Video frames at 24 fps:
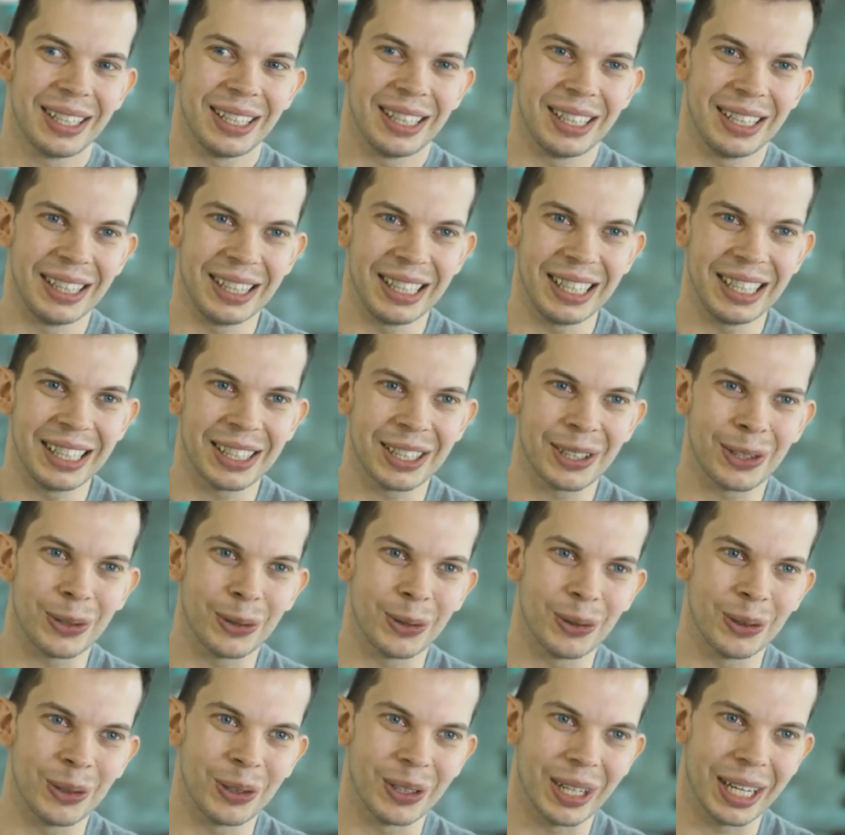need
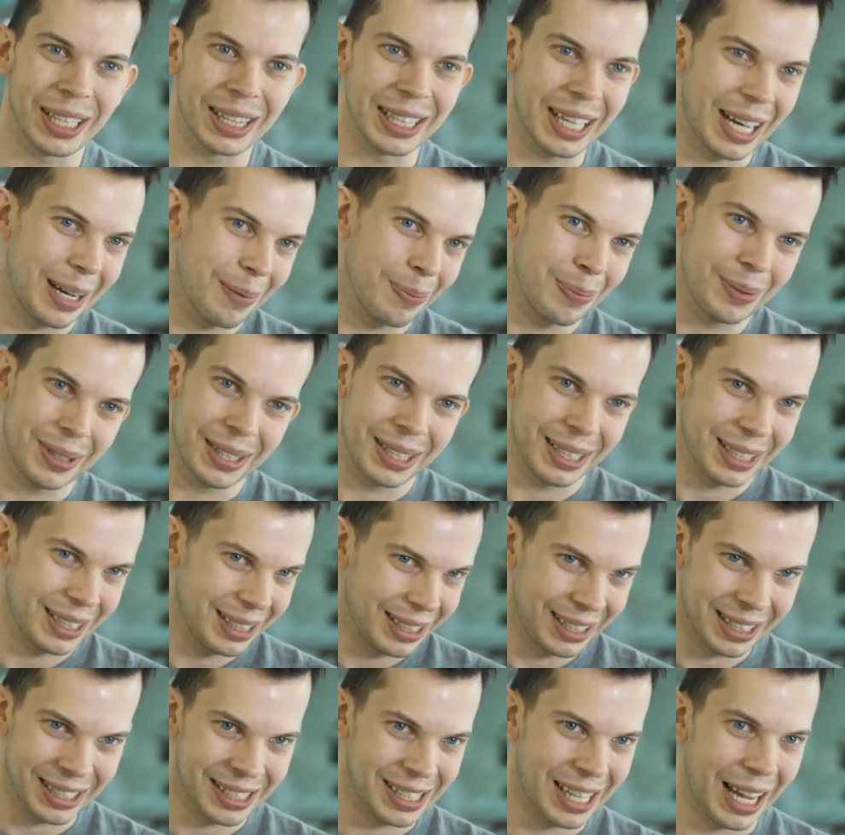to adapt
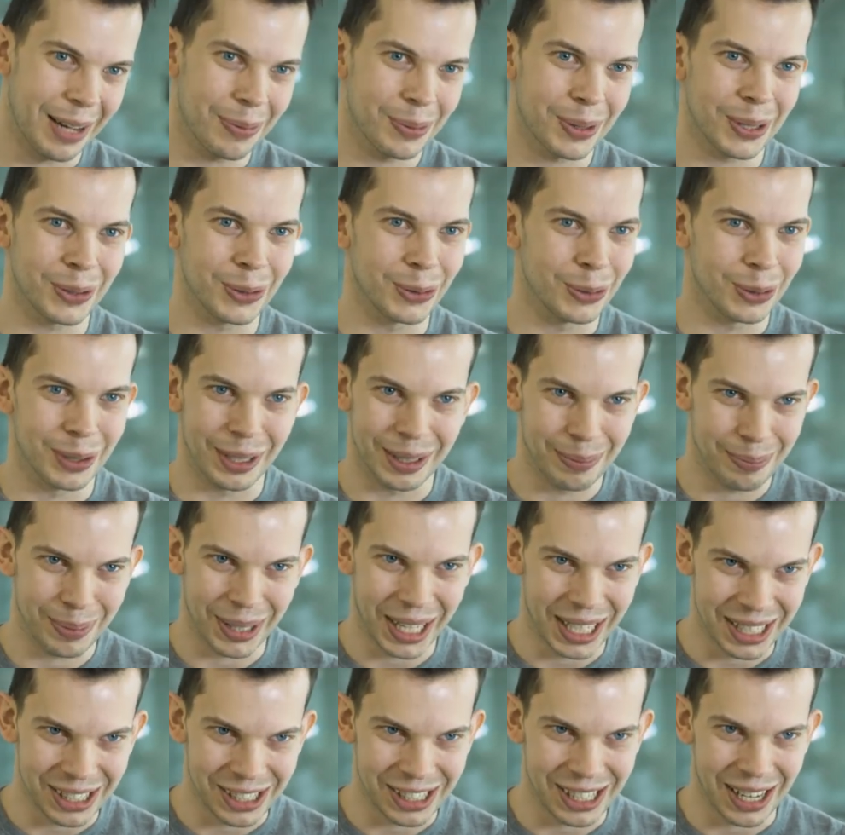this afternoon.
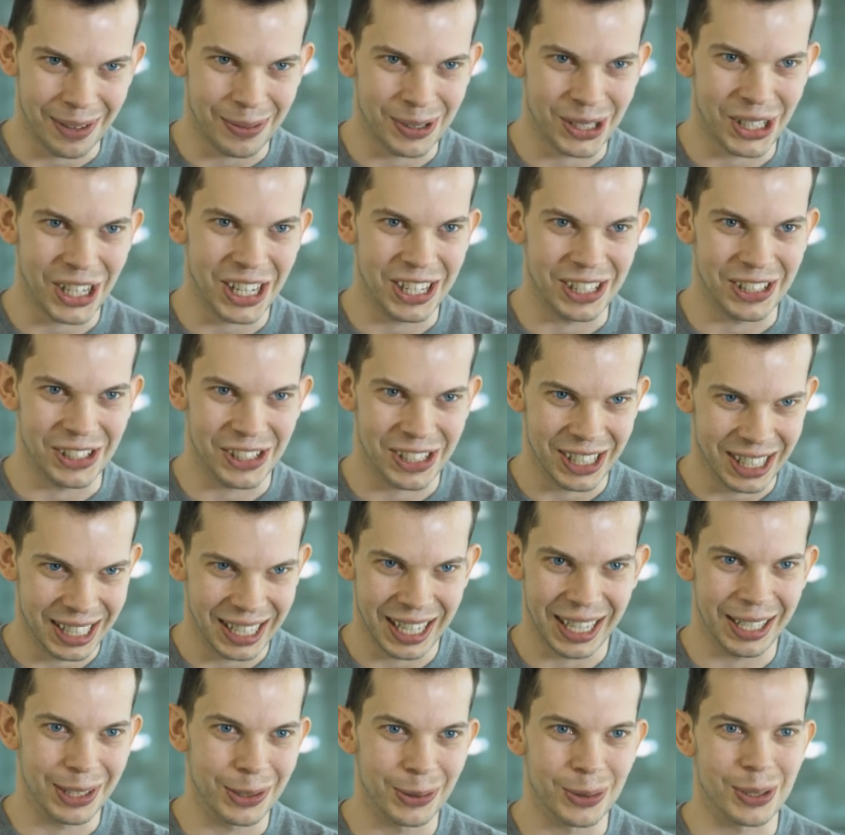Plans have changed.
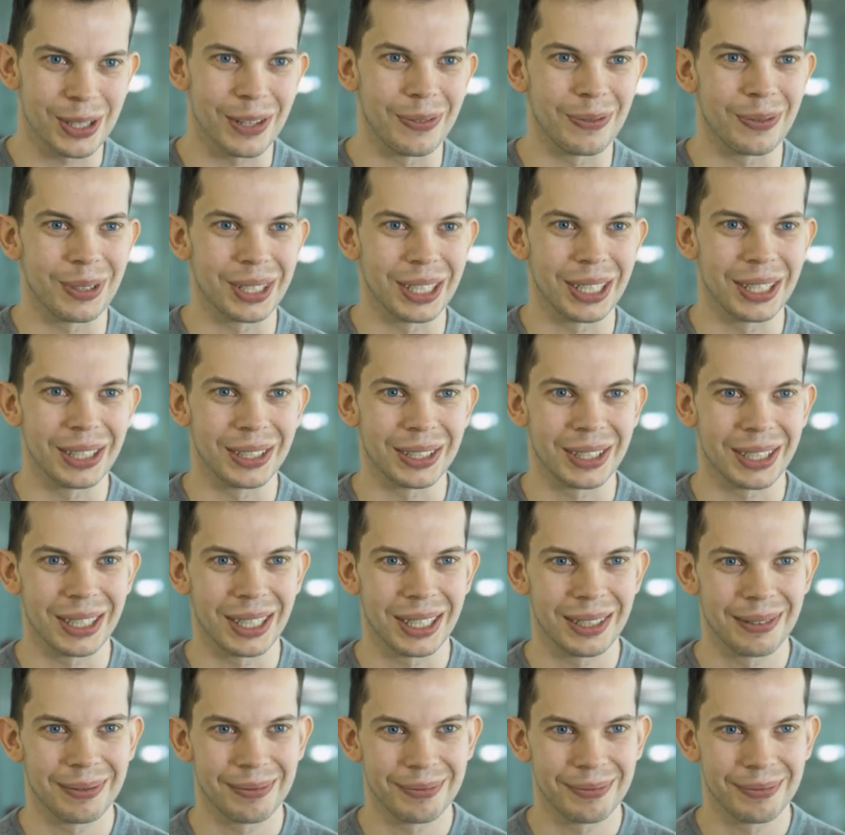I do something else.